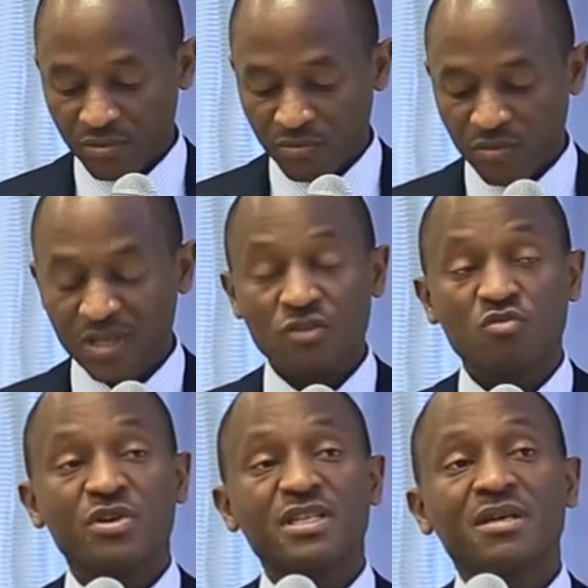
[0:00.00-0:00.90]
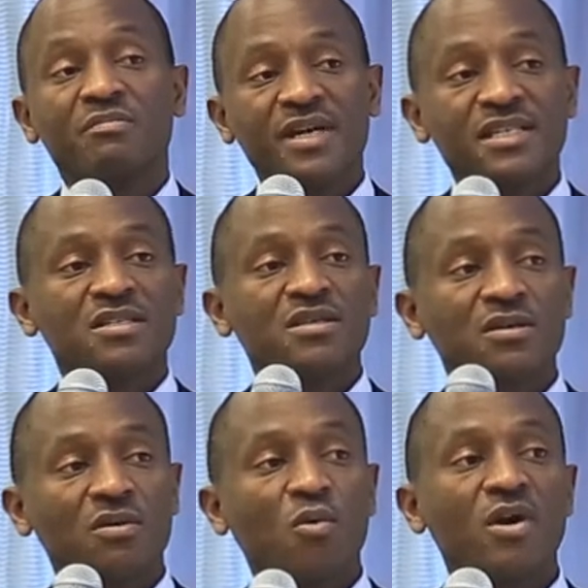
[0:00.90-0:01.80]
we wanted to bring the
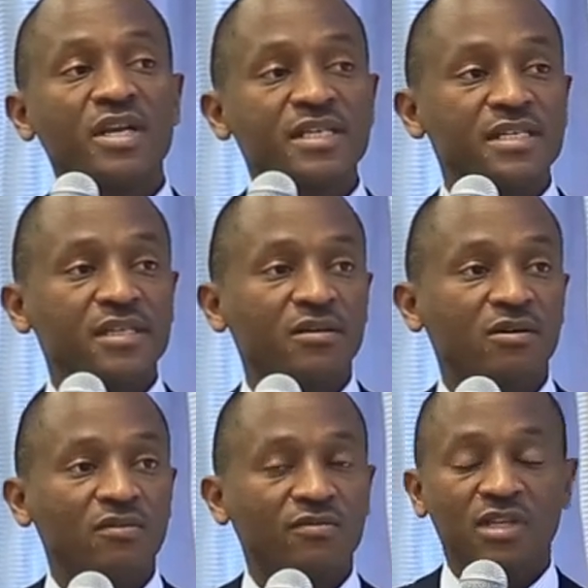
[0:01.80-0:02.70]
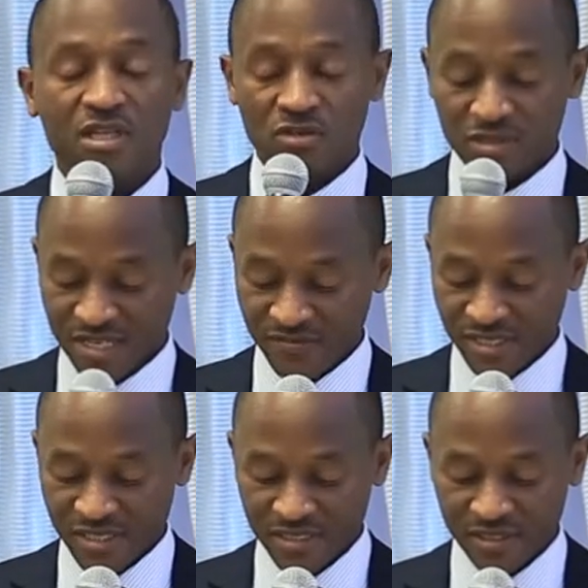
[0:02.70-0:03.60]
best quality of legal
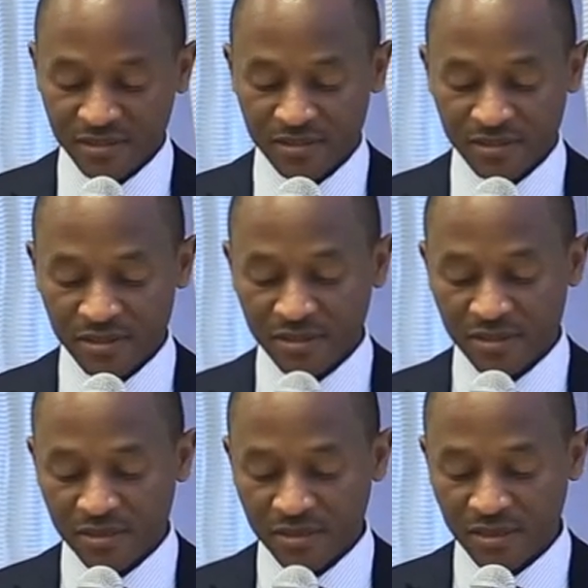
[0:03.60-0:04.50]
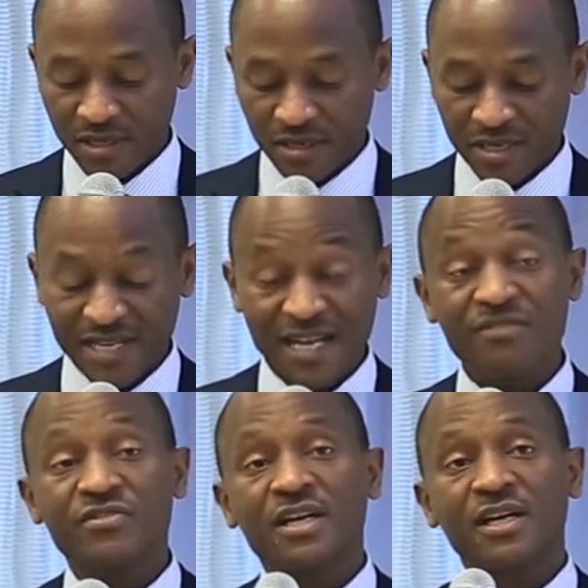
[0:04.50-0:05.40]
services in
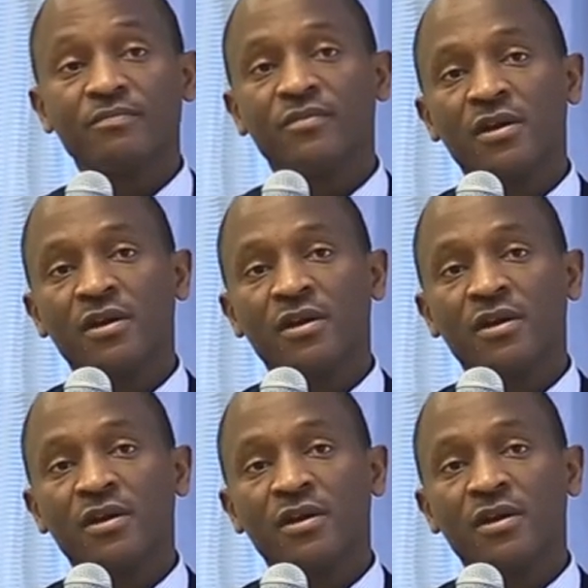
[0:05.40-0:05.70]
Africa